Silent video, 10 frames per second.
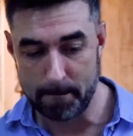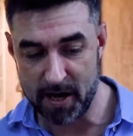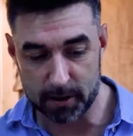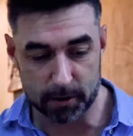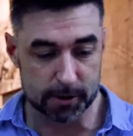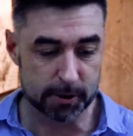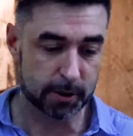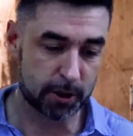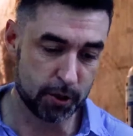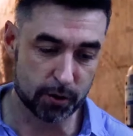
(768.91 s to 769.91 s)
pickles,
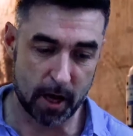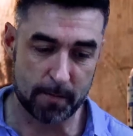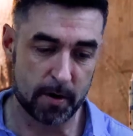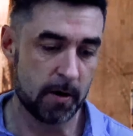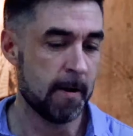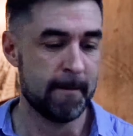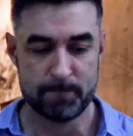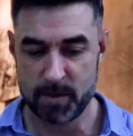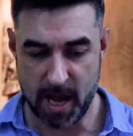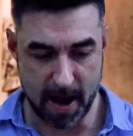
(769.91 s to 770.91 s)
cucumber,
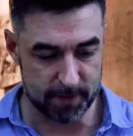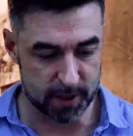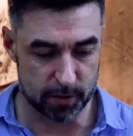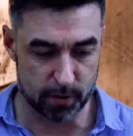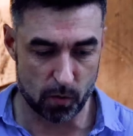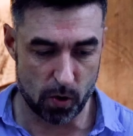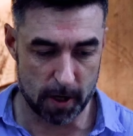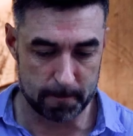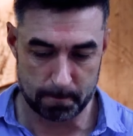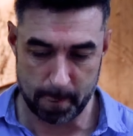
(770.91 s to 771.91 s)
everything you can
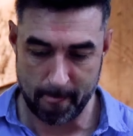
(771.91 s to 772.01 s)
want.